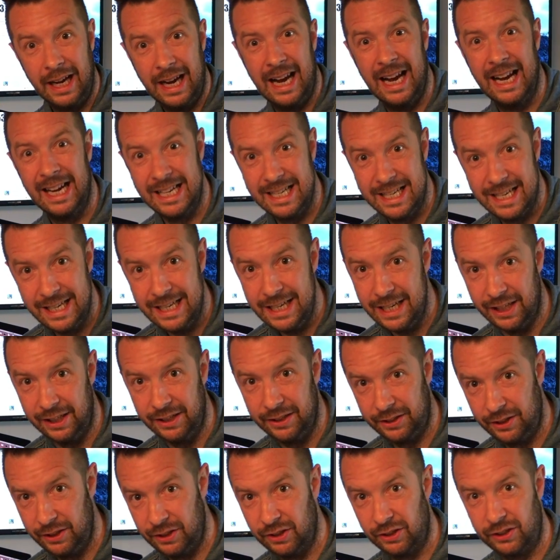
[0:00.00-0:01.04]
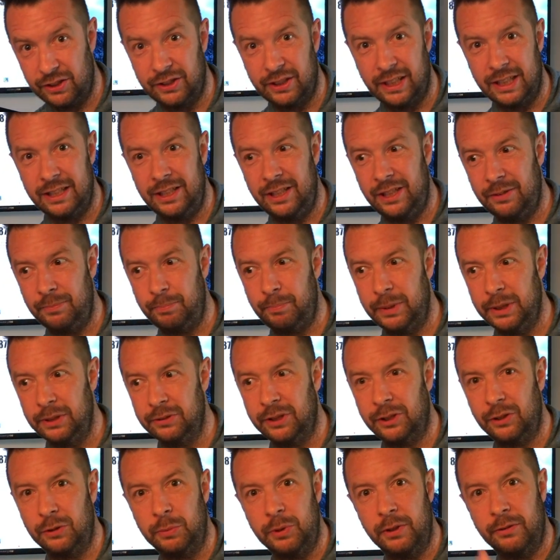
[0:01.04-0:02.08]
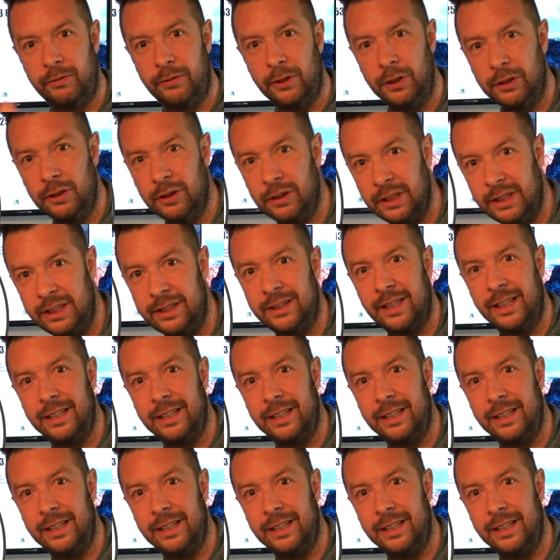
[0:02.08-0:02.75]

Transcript: idea, because then you're building up your follow list,